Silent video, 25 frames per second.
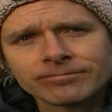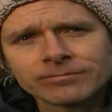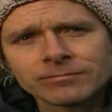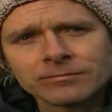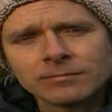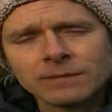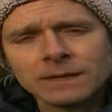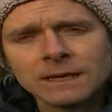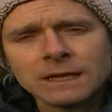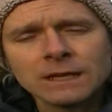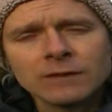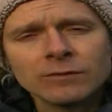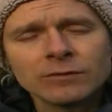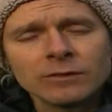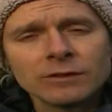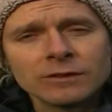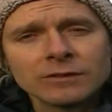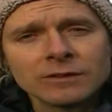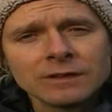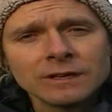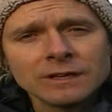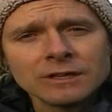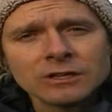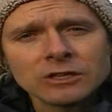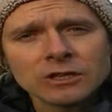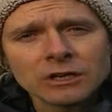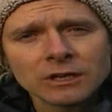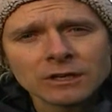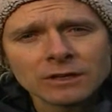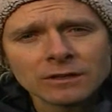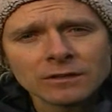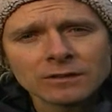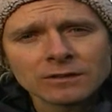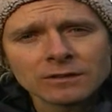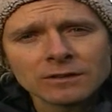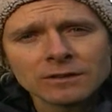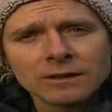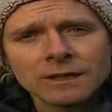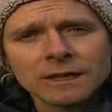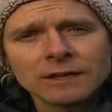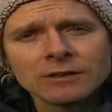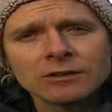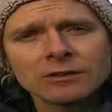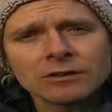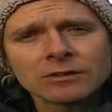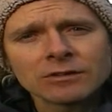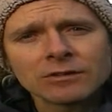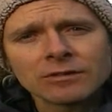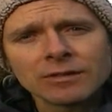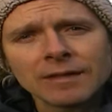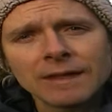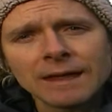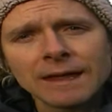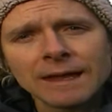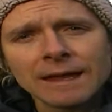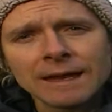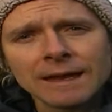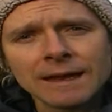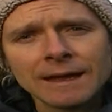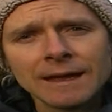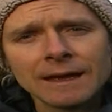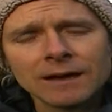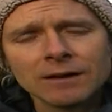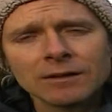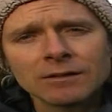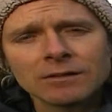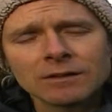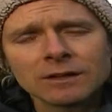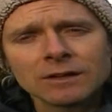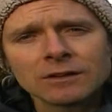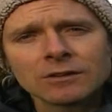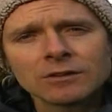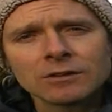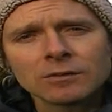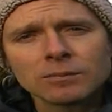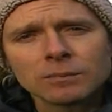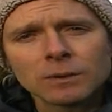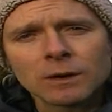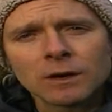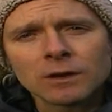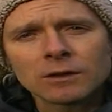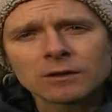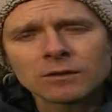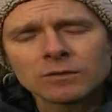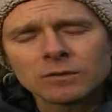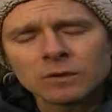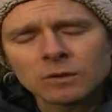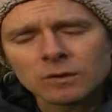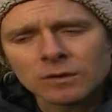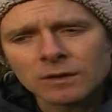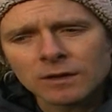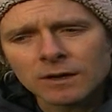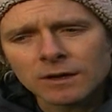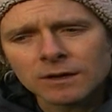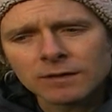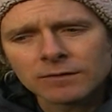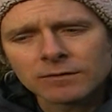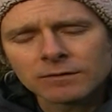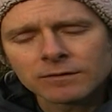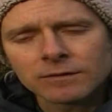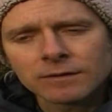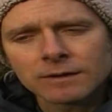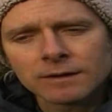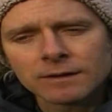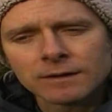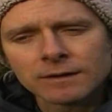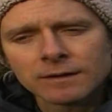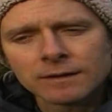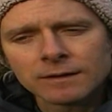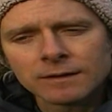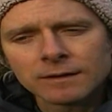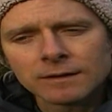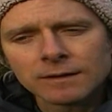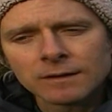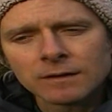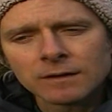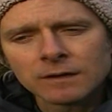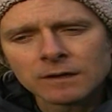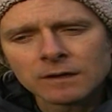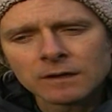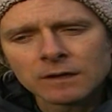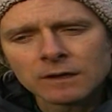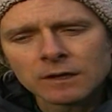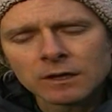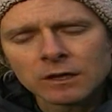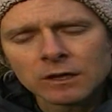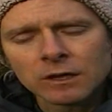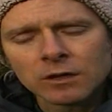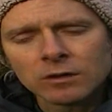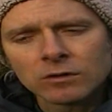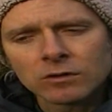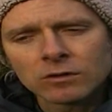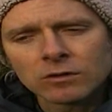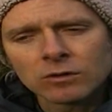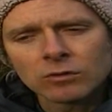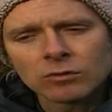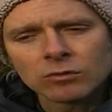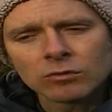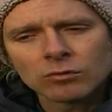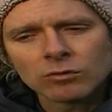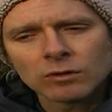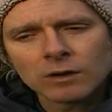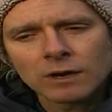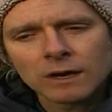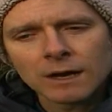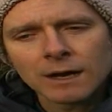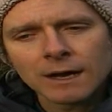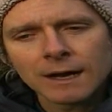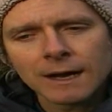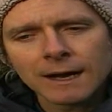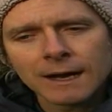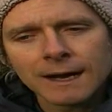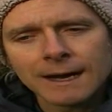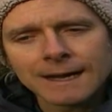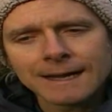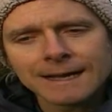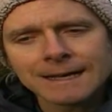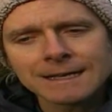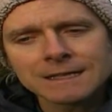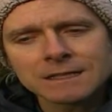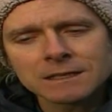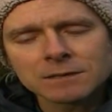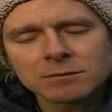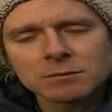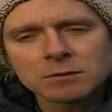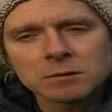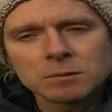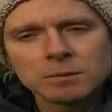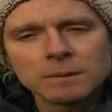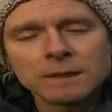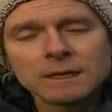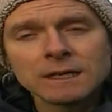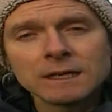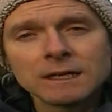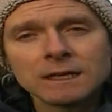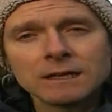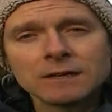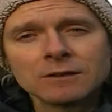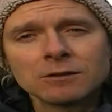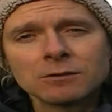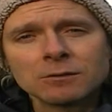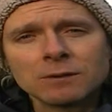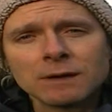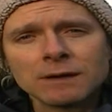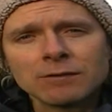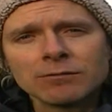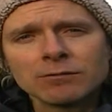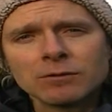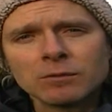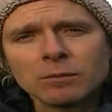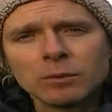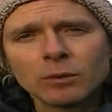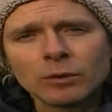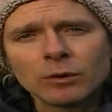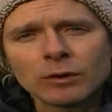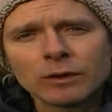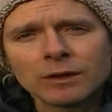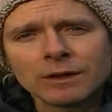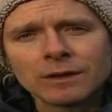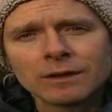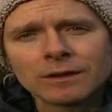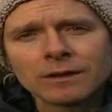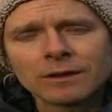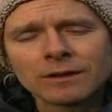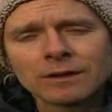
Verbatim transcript: many of the teachings and they're just there now, they're just part of your life. So I guess I'm speaking to everybody